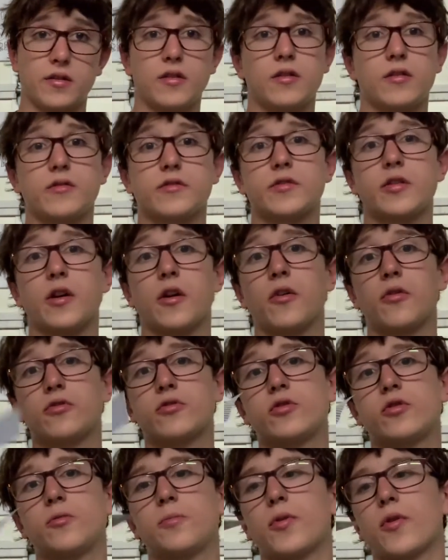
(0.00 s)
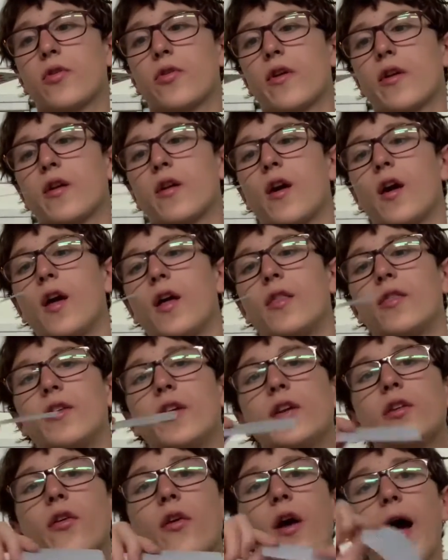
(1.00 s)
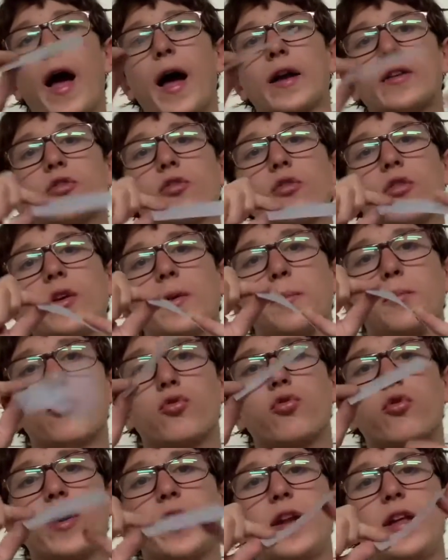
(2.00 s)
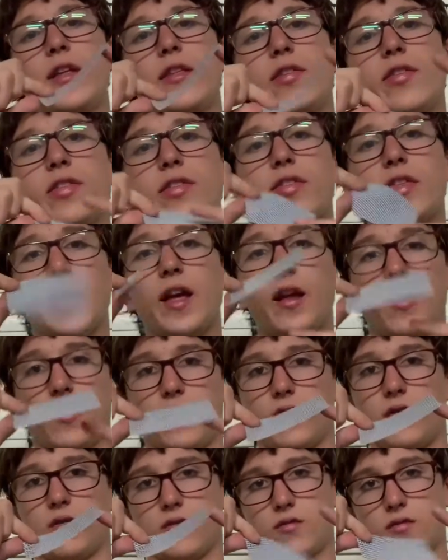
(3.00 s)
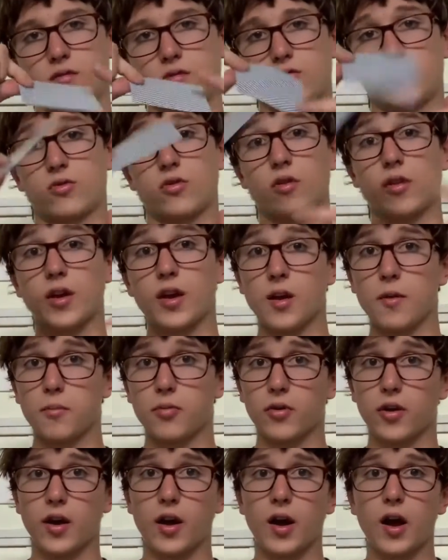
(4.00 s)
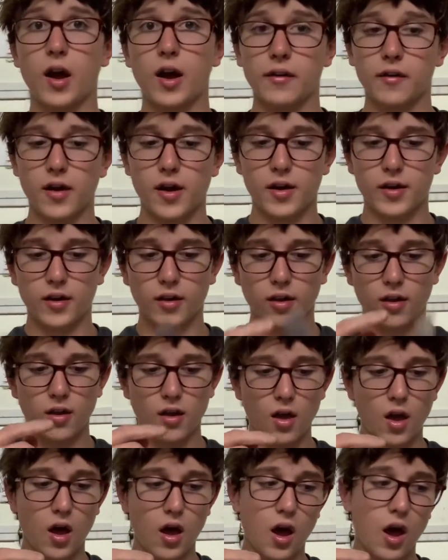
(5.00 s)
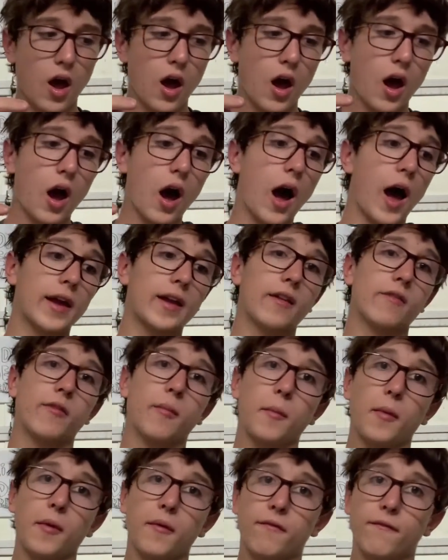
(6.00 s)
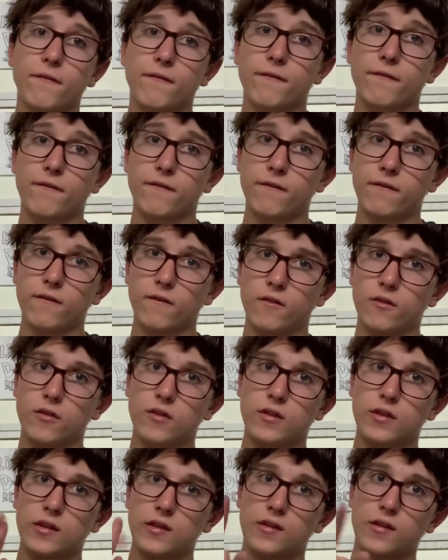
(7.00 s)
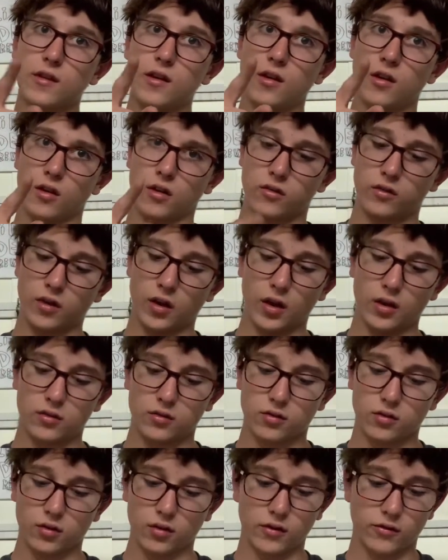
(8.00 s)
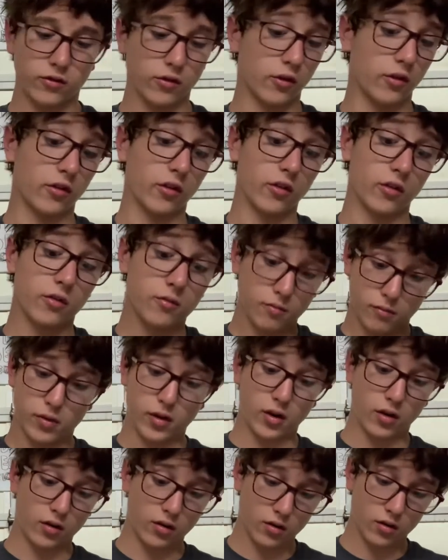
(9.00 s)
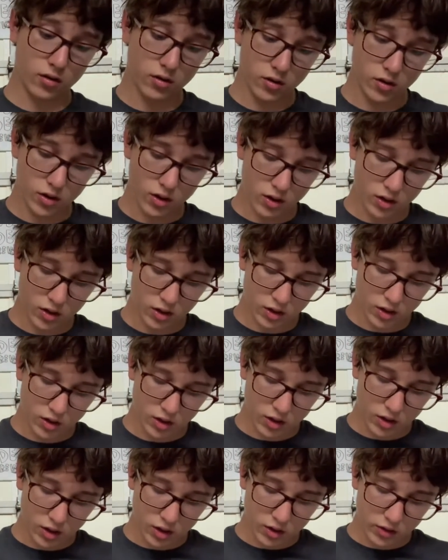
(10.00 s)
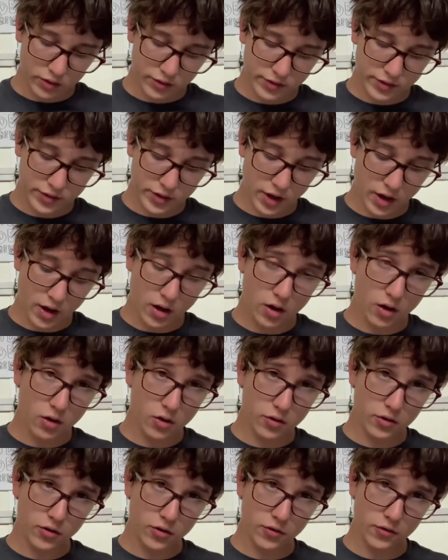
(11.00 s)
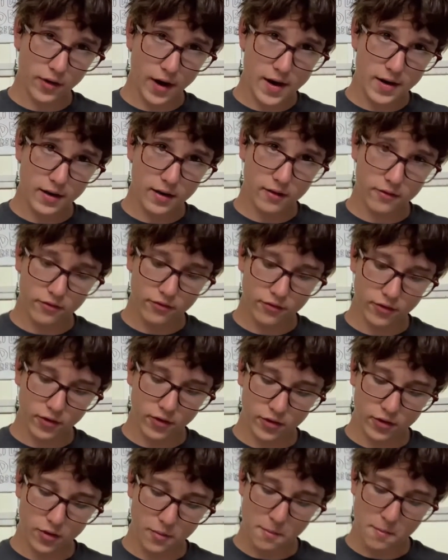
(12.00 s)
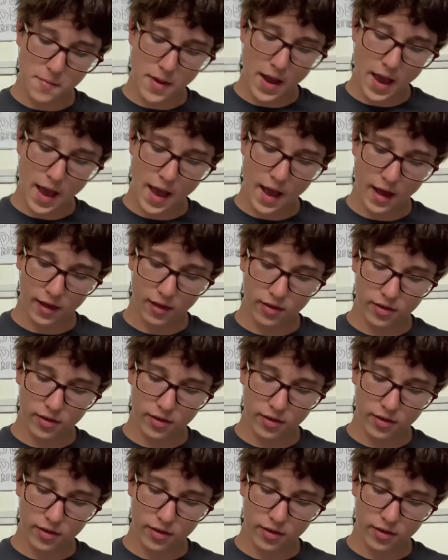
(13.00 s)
So, super thick. These are actually pretty thin. So, they get a pretty high rating. I give them a 6, actually, for bend. So, you ready for the math?